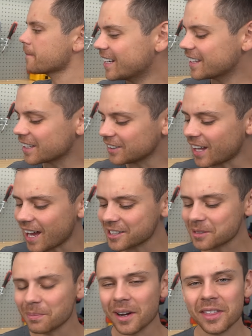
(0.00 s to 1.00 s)
And in the
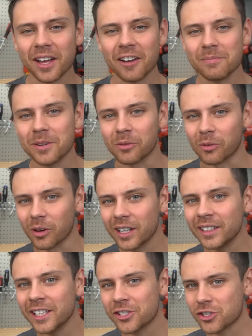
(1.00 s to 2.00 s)
last month, I've been
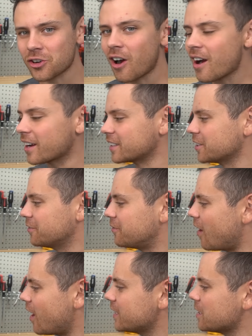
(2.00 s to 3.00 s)
really trying to
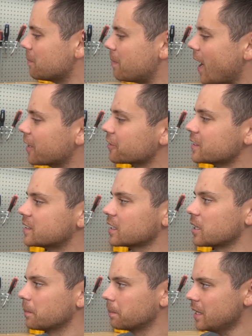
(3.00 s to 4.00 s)
find a battery to
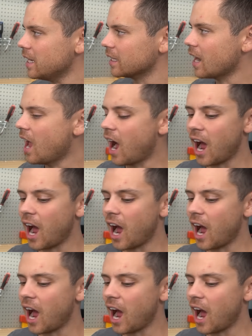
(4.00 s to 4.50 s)
compete.